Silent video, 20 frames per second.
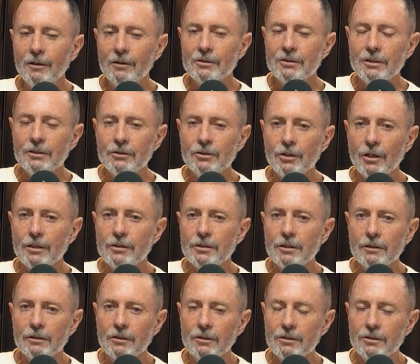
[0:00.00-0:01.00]
it was
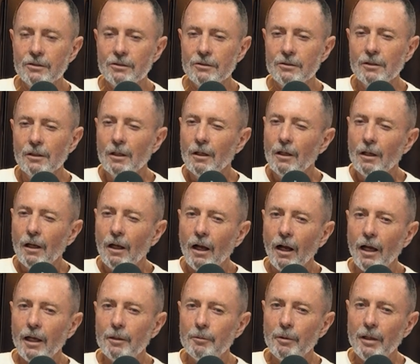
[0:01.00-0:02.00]
interesting because
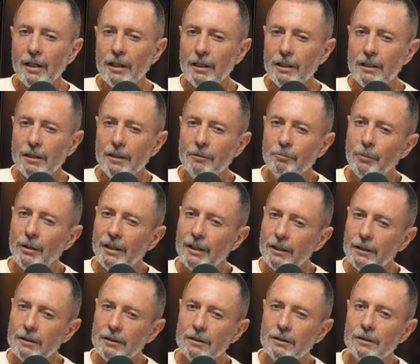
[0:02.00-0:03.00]
AB
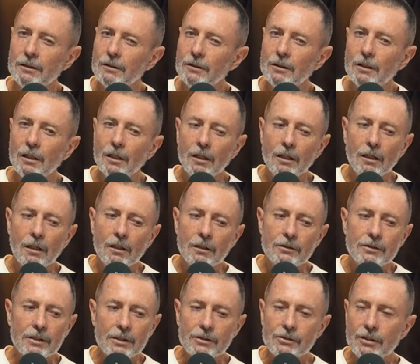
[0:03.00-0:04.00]
being
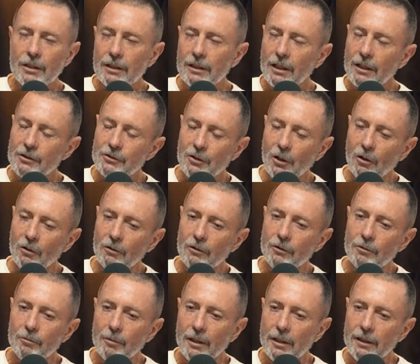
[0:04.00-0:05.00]
16 years older
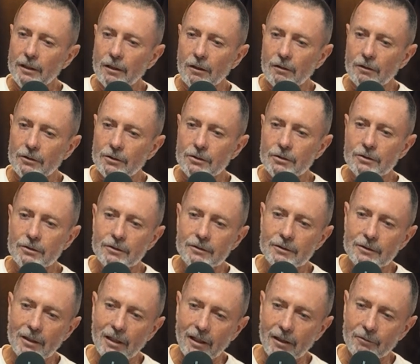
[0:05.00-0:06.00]
than me, I was,
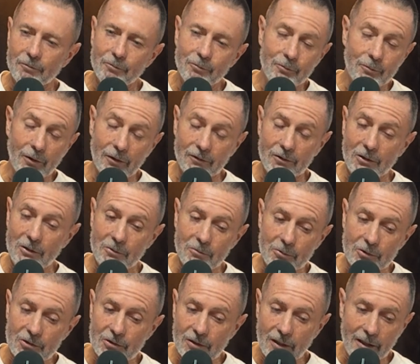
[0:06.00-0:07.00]
apparently a
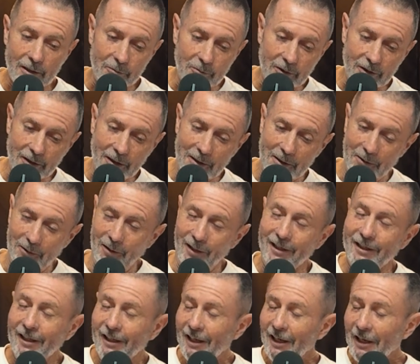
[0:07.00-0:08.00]
mistake, but
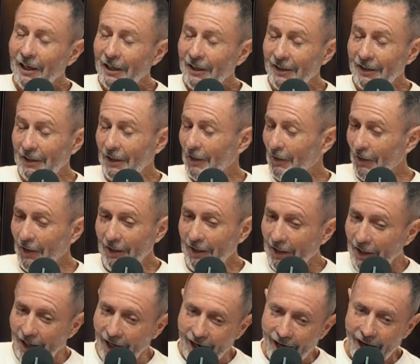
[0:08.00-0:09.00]
anyway, you get that.
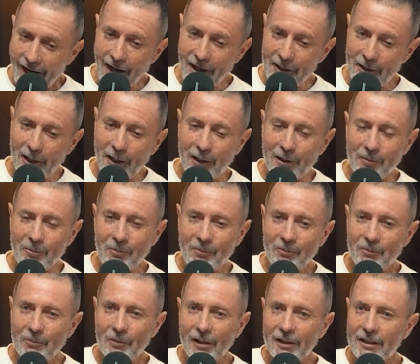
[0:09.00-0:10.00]
And,
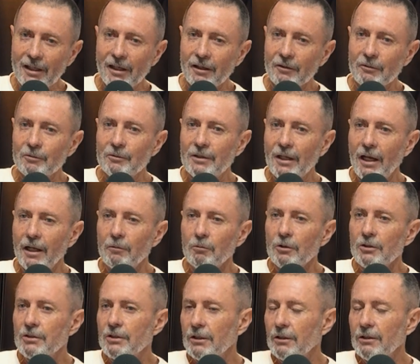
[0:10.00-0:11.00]
but yeah, Dad
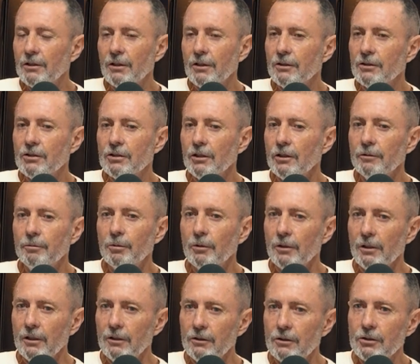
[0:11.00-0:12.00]
was into the
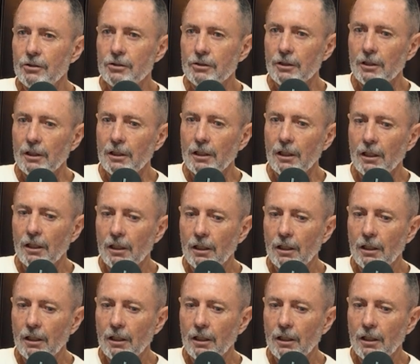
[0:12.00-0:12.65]
surfboard industry